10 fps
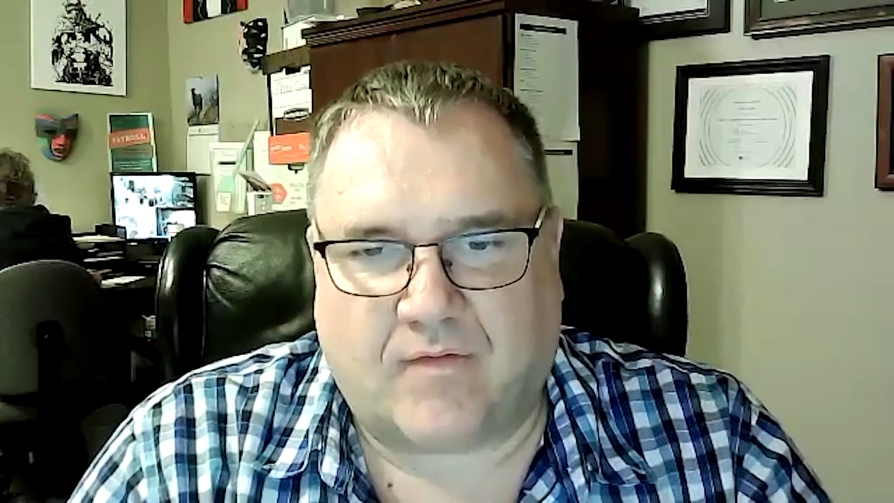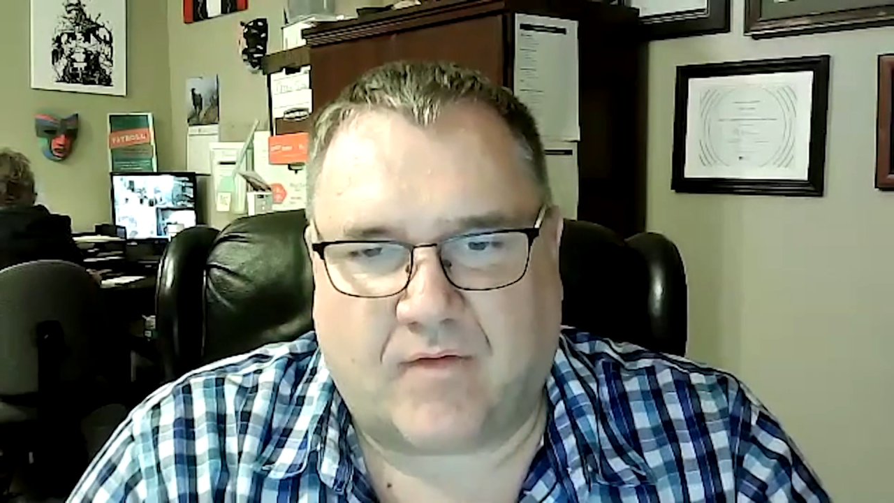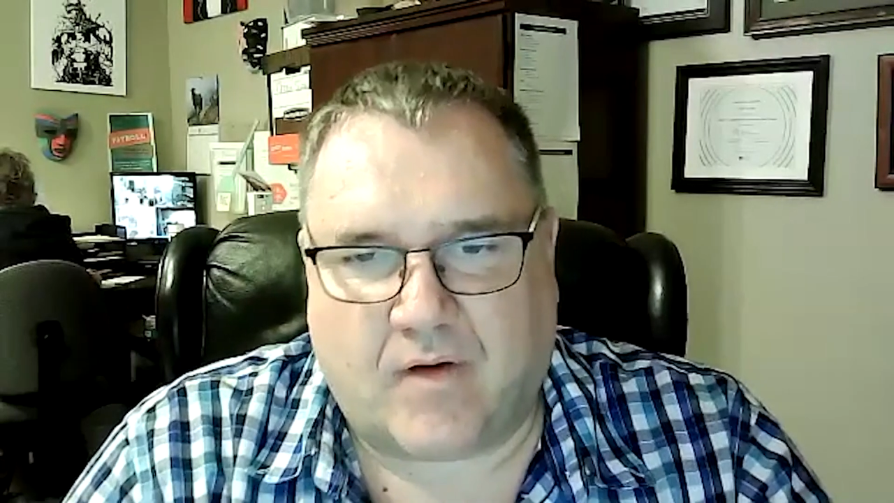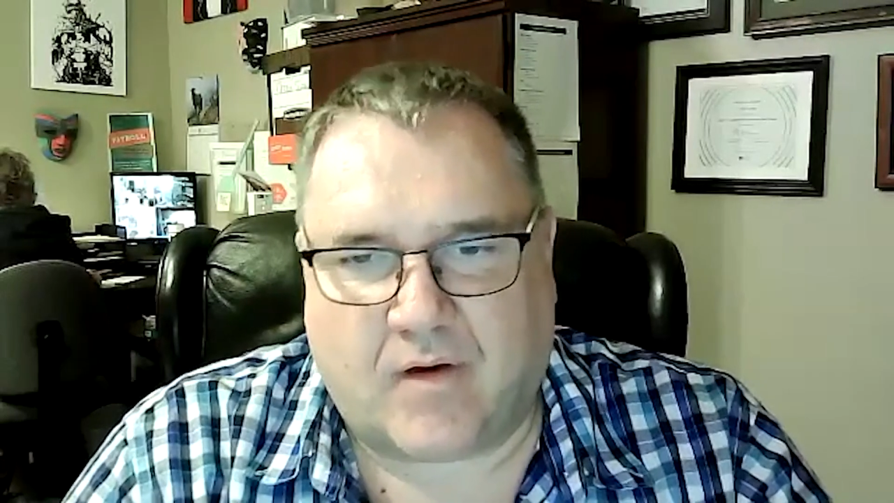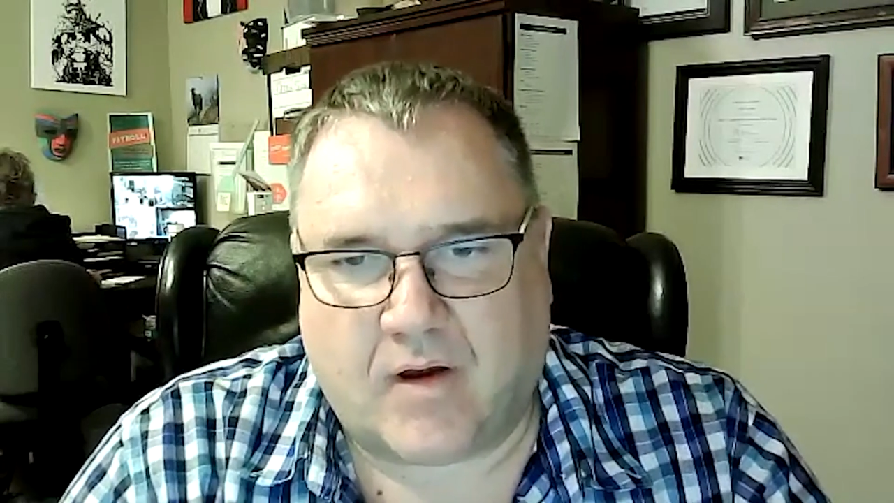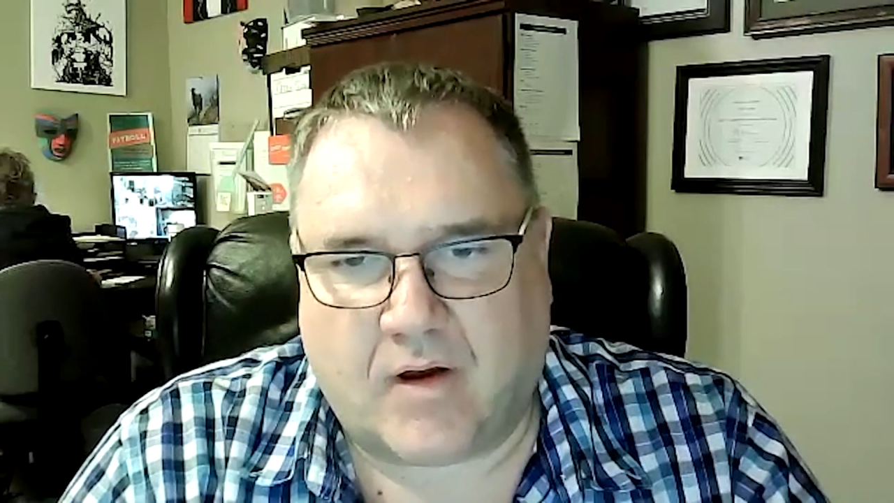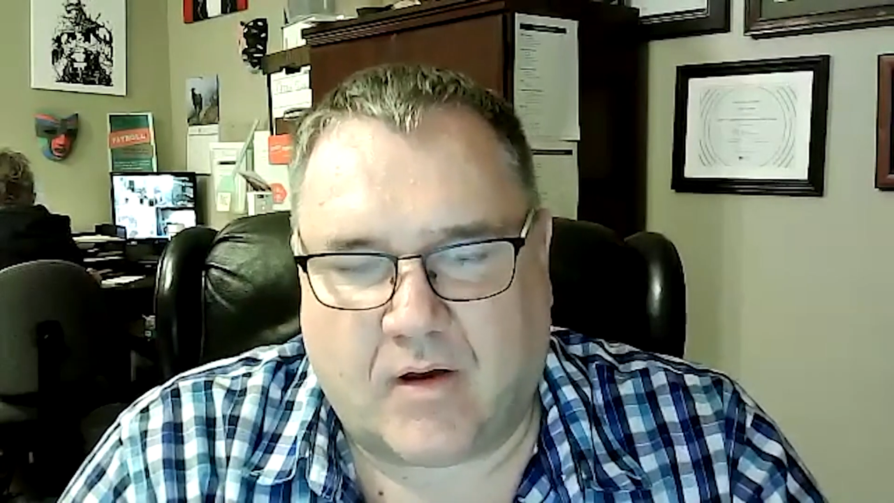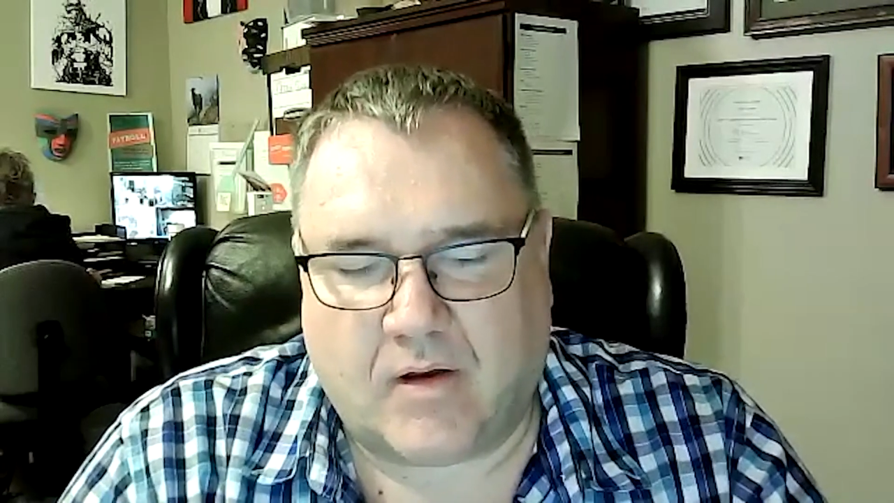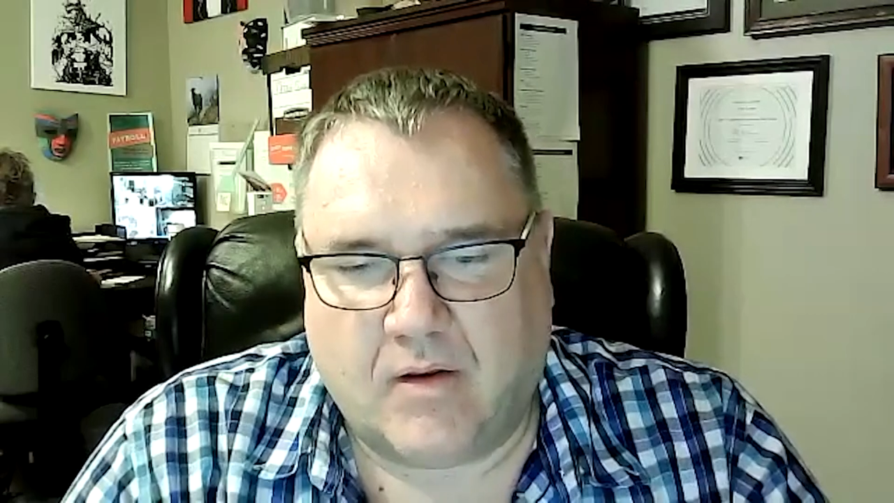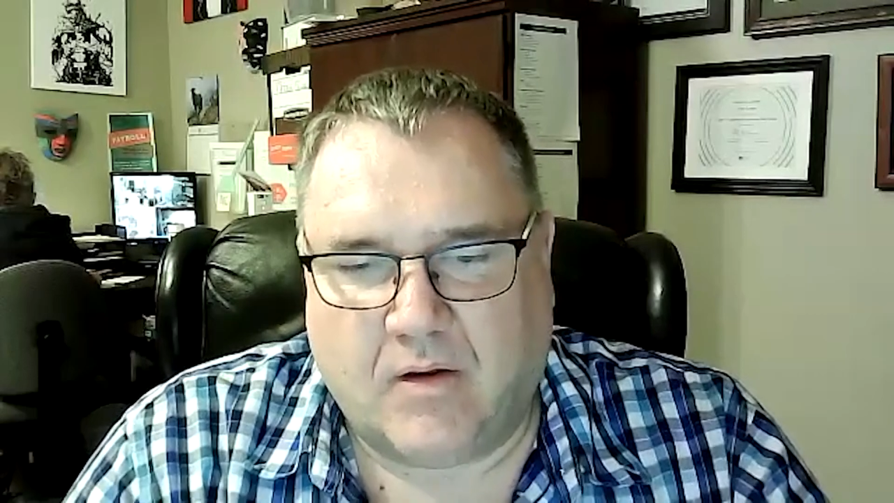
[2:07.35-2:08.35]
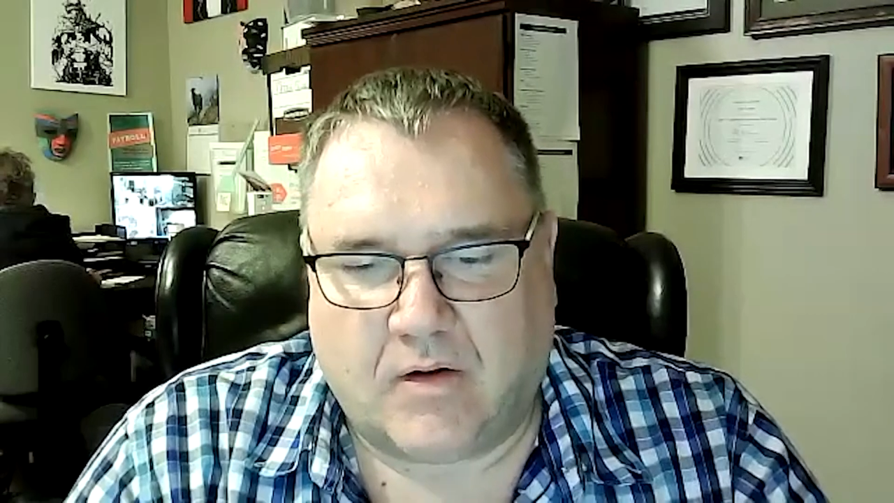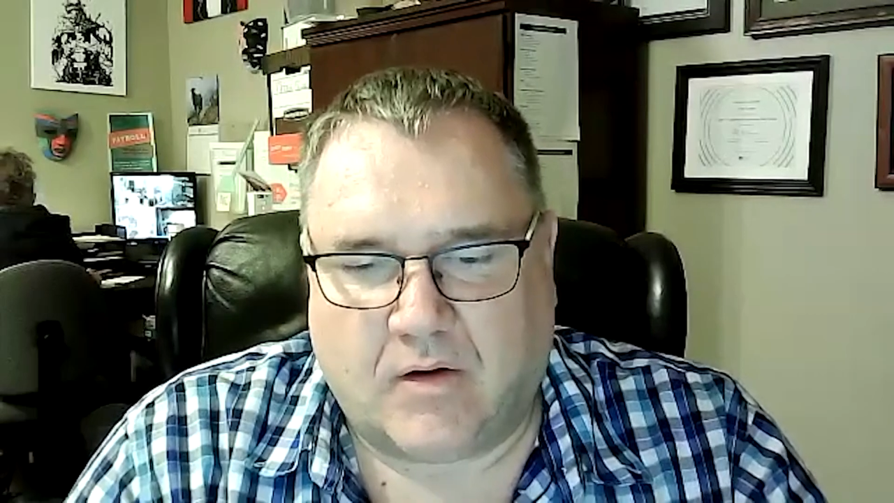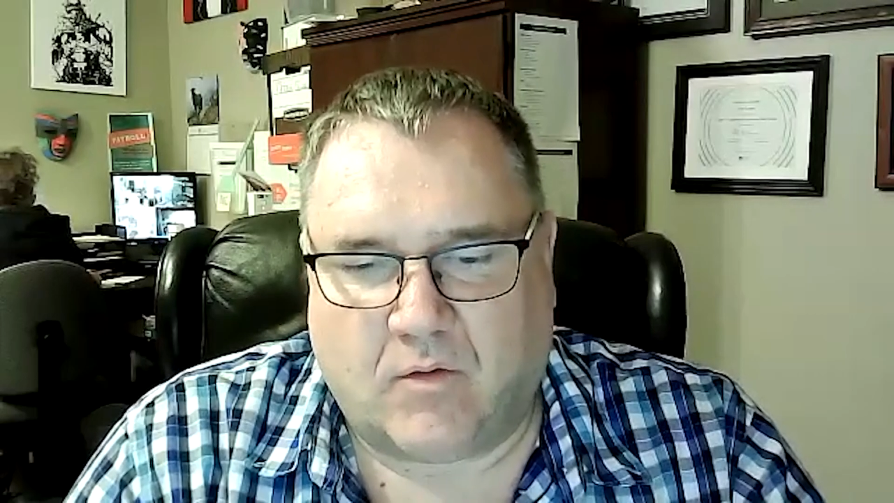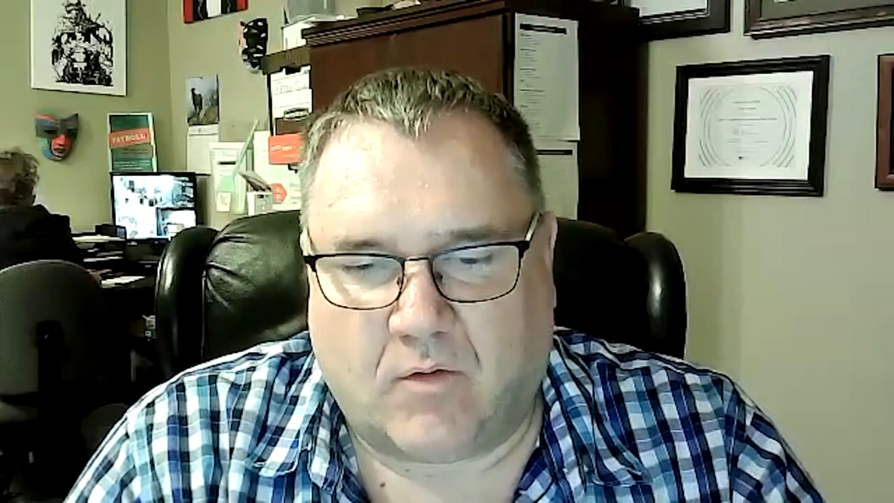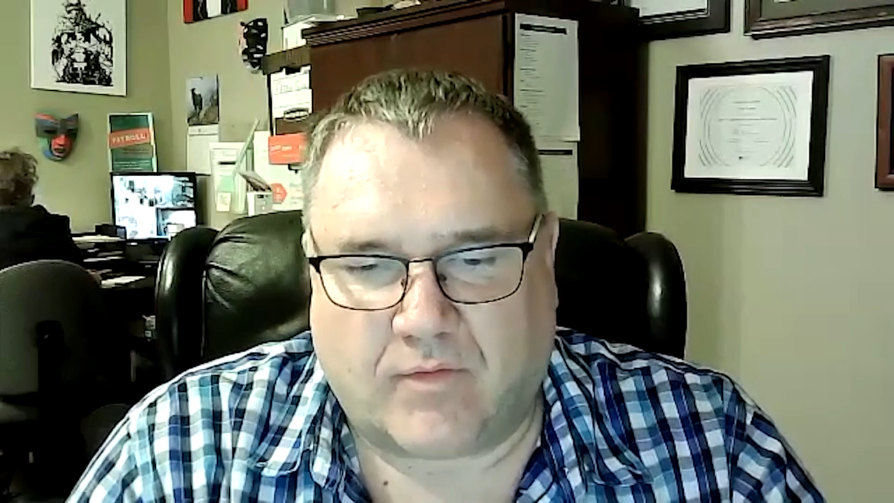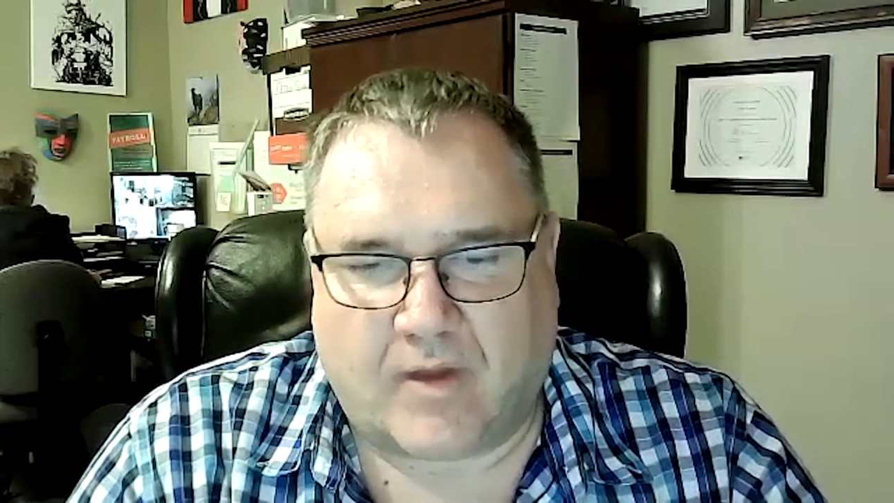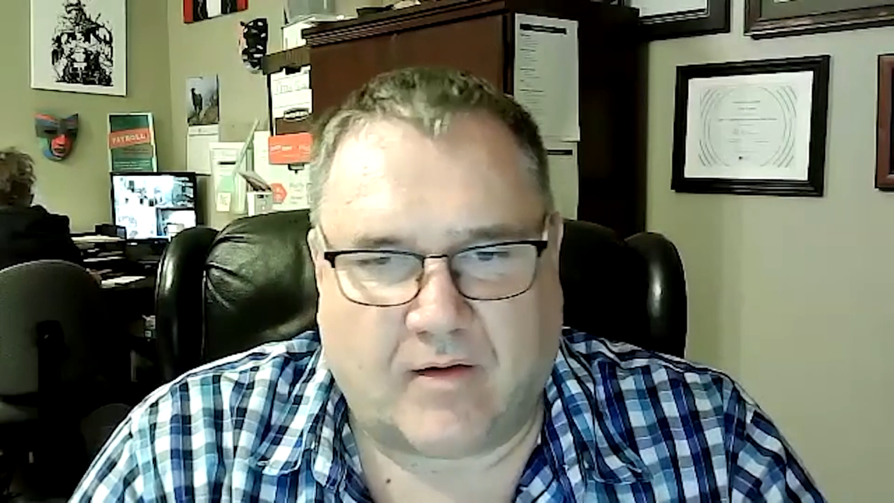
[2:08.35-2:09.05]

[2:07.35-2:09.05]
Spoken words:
that